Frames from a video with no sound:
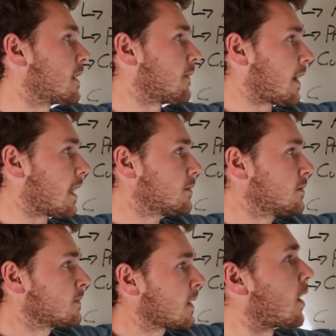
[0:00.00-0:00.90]
the
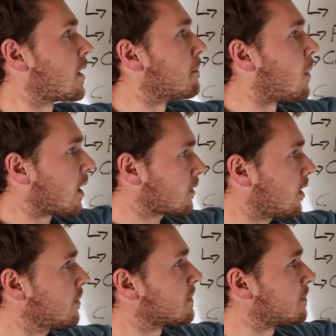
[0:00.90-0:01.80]
available? And only
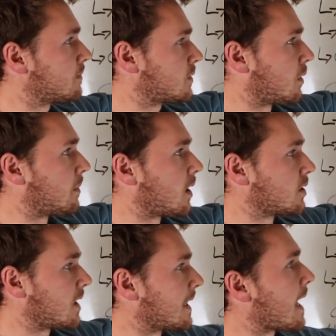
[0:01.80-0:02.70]
microbes and soil
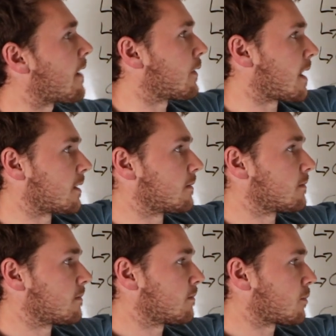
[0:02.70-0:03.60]
biology allow for that
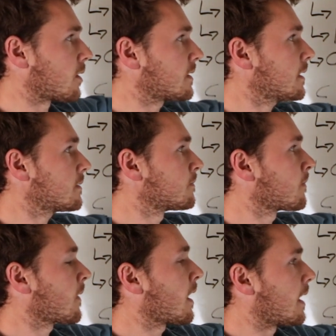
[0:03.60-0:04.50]
process.
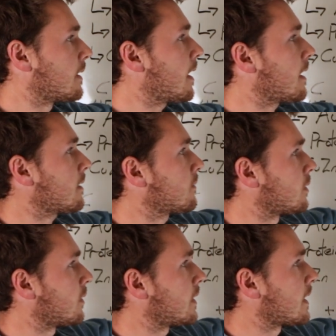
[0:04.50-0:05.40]
And then
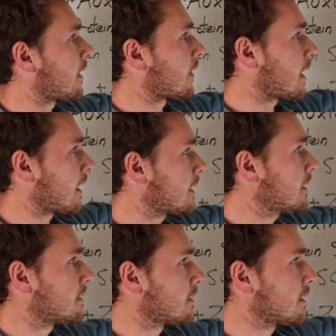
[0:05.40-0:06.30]
we're looking at, okay,
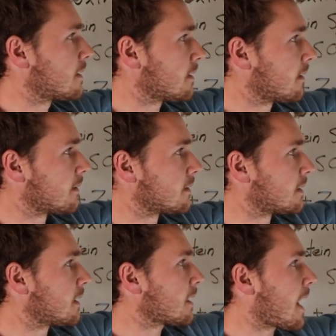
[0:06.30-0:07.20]
is this
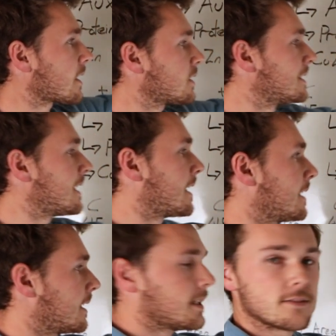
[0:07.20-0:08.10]
zinc actually
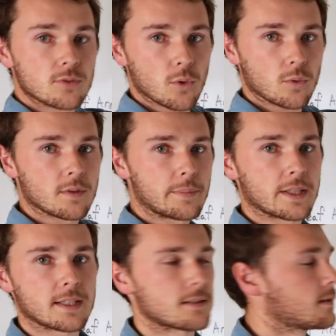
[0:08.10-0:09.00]
getting into the
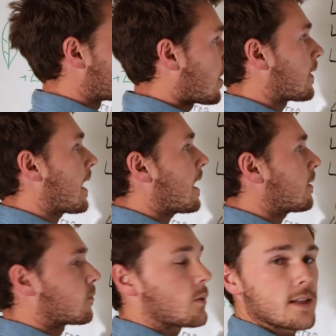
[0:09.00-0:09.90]
plant? And we know
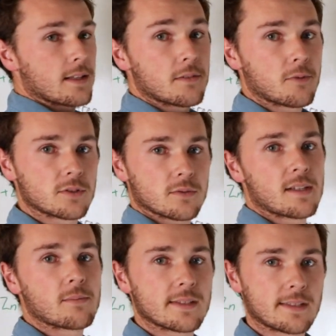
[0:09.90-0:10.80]
that with our differential
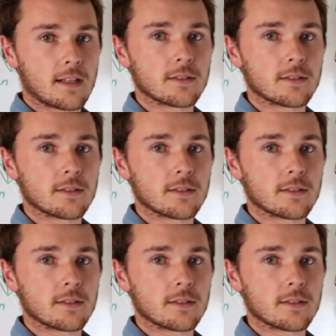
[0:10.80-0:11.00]
sap test